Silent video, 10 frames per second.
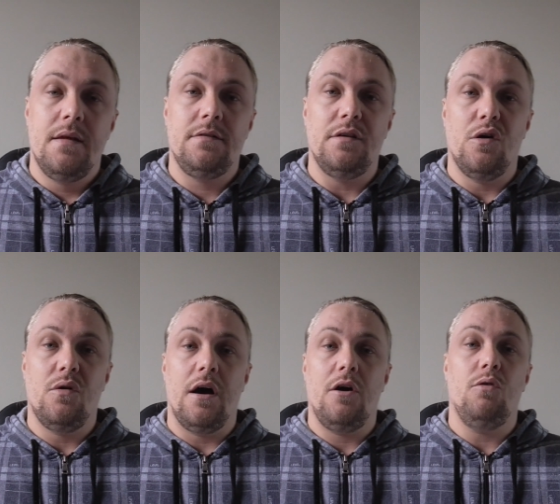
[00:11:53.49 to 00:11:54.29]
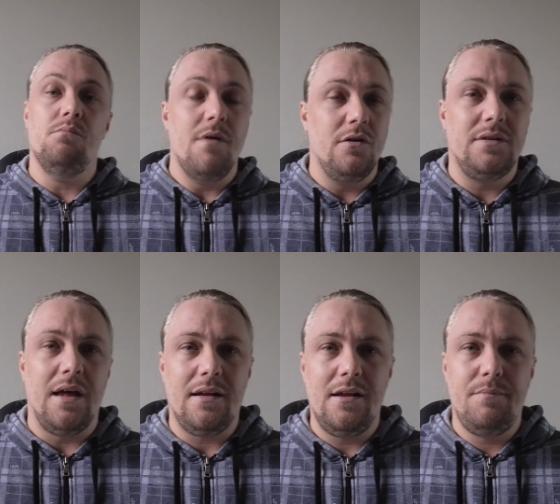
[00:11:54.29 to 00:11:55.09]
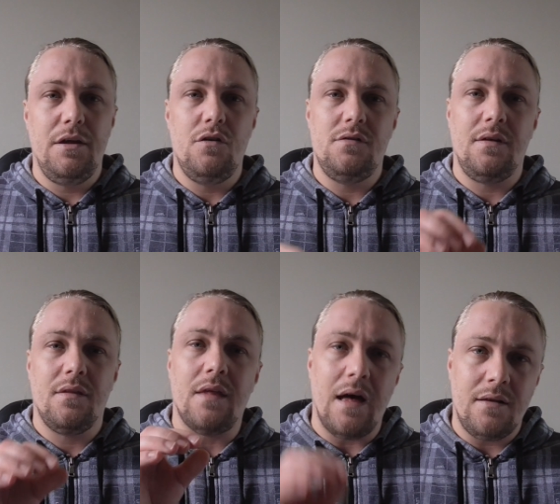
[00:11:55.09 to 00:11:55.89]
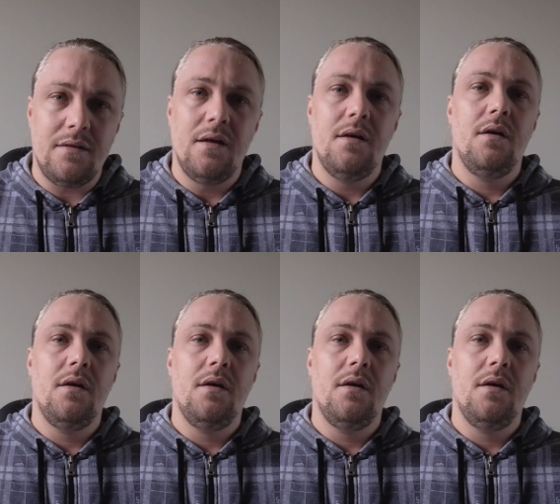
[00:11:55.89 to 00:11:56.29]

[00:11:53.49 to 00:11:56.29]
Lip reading: So I'll most likely be using that,